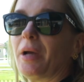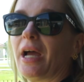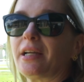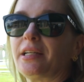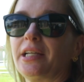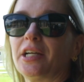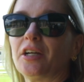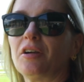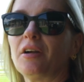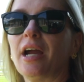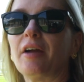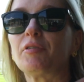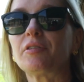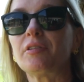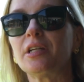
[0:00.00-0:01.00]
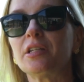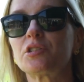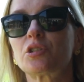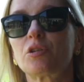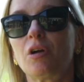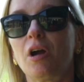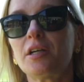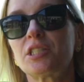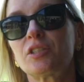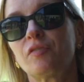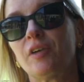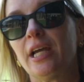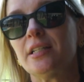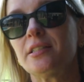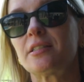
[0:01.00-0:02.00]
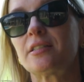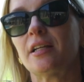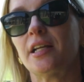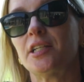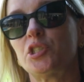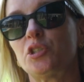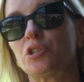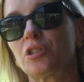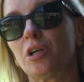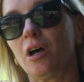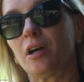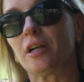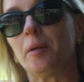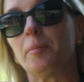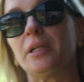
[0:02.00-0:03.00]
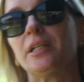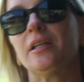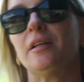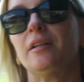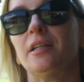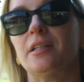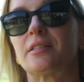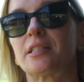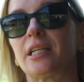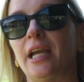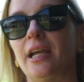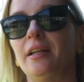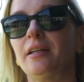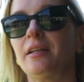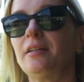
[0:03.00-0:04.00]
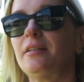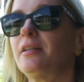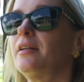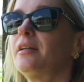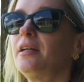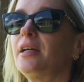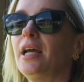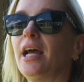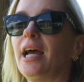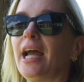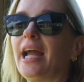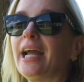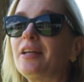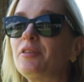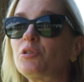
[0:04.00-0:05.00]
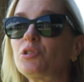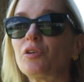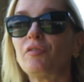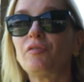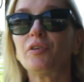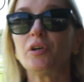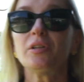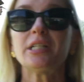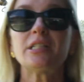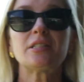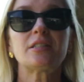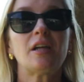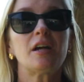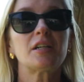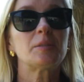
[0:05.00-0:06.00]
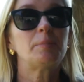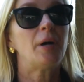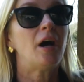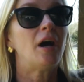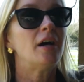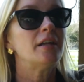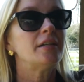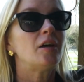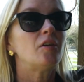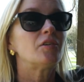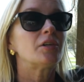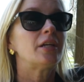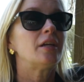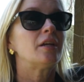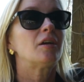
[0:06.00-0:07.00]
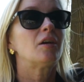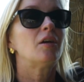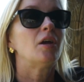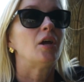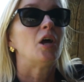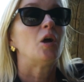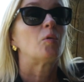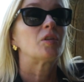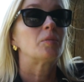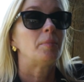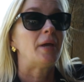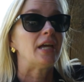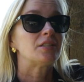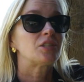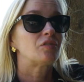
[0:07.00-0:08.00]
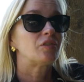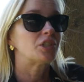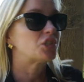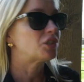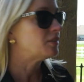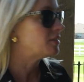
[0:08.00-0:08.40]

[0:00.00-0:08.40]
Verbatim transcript: back here. Everything is cross-fenced, and as you saw coming in, it's gated. And there's a fully stocked pond over here with bass fish